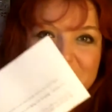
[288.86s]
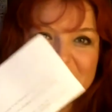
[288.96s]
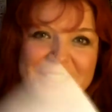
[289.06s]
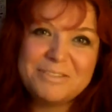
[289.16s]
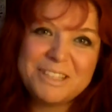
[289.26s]

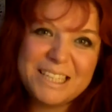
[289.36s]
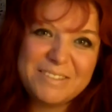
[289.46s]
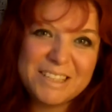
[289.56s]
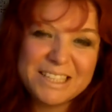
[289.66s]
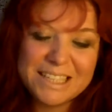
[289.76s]
pleased to receive
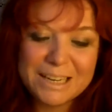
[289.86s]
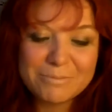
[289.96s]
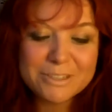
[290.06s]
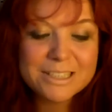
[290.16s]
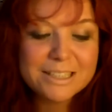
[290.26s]
this, and I'm
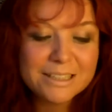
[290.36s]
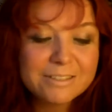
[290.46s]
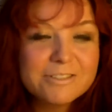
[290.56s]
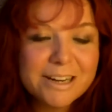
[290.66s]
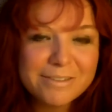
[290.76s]
really
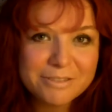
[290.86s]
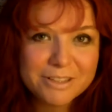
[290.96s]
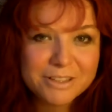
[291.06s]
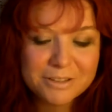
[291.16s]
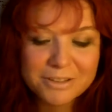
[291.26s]

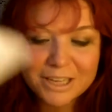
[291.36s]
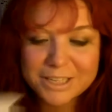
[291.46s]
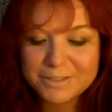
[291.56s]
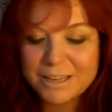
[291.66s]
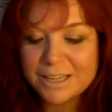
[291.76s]
grateful. So thank
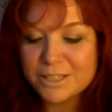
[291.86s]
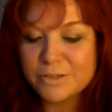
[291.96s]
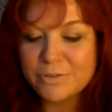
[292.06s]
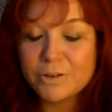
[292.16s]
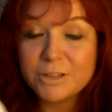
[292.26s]
you, Alice,
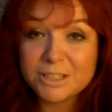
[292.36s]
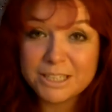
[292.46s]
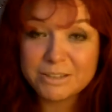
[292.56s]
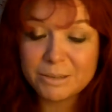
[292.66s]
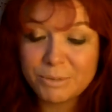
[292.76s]
for
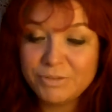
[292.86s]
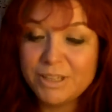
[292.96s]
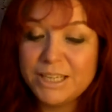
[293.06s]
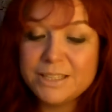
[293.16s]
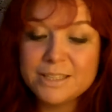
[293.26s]
considering me for
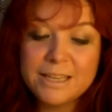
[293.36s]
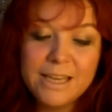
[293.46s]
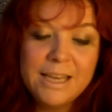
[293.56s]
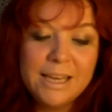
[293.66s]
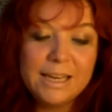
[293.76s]
this.
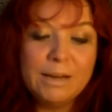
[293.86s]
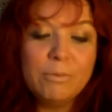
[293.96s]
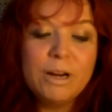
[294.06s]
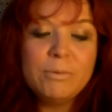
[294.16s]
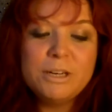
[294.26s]
Now
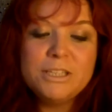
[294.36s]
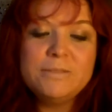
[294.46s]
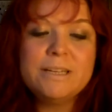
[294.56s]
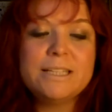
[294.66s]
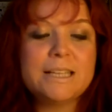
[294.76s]
what I want to
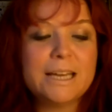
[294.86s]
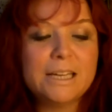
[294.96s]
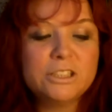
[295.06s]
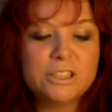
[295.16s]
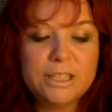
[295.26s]
do is, I
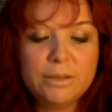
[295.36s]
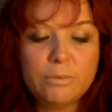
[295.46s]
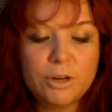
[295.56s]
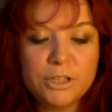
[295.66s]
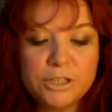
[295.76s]
actually
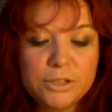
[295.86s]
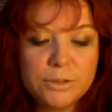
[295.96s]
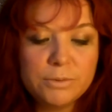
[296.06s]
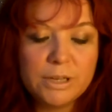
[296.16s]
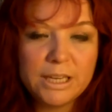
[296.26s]
want to
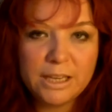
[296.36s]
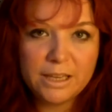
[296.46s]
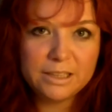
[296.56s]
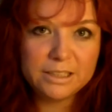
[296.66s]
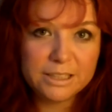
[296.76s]
do
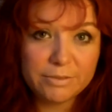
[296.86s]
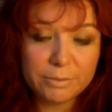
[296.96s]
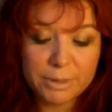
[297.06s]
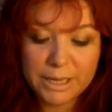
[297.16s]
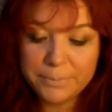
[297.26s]
a little
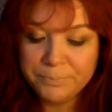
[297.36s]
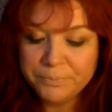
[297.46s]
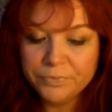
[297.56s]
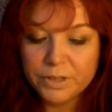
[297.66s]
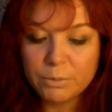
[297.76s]
giveaway,
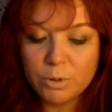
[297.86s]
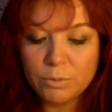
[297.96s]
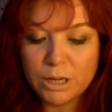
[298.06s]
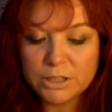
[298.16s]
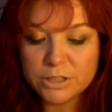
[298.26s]
and what
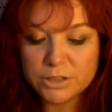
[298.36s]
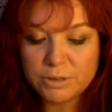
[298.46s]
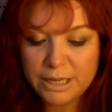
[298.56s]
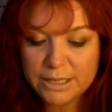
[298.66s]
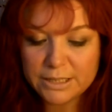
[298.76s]
I'll do
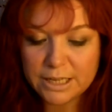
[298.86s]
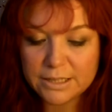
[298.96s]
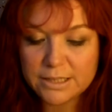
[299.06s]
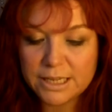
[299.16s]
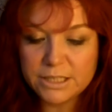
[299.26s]
is I'll
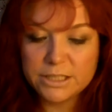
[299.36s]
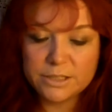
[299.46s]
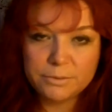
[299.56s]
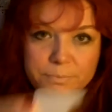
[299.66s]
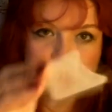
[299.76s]
send you